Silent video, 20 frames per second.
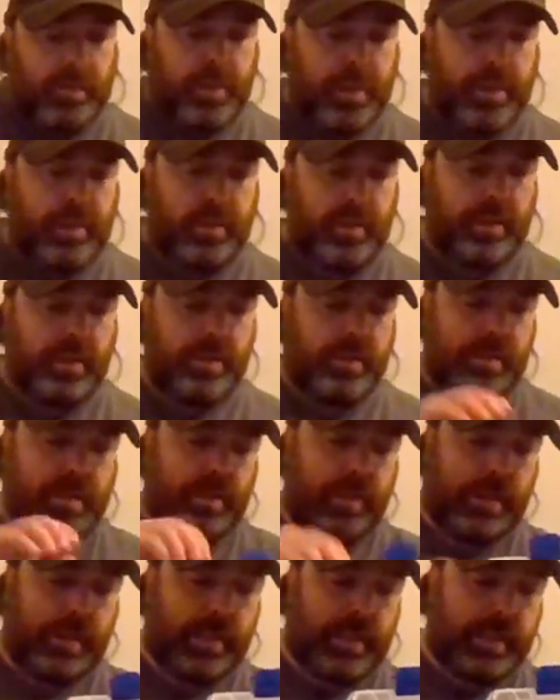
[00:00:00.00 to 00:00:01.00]
How many of
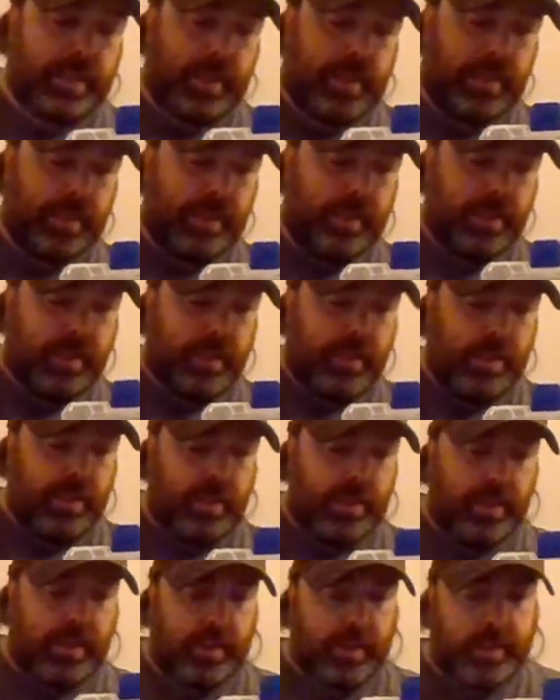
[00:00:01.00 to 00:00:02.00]
these? Because I got
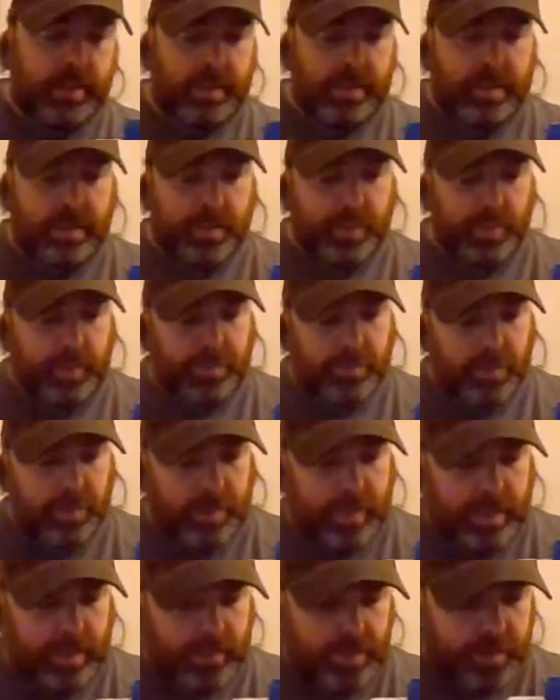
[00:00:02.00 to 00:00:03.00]
like these
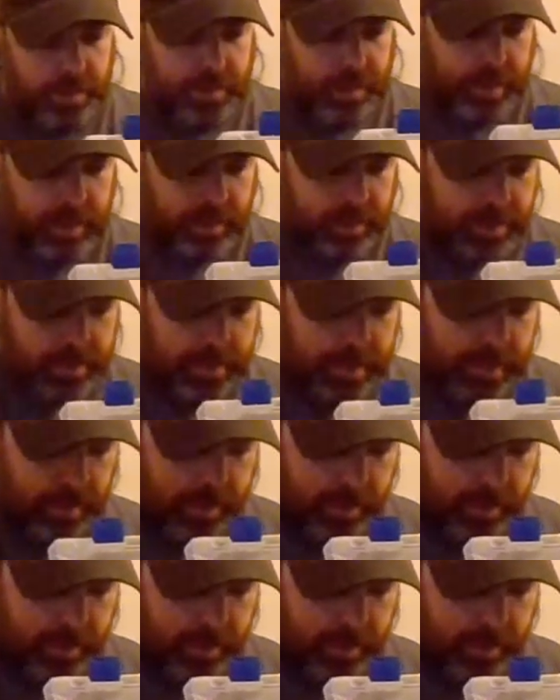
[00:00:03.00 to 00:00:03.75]
2x4 lavender tiles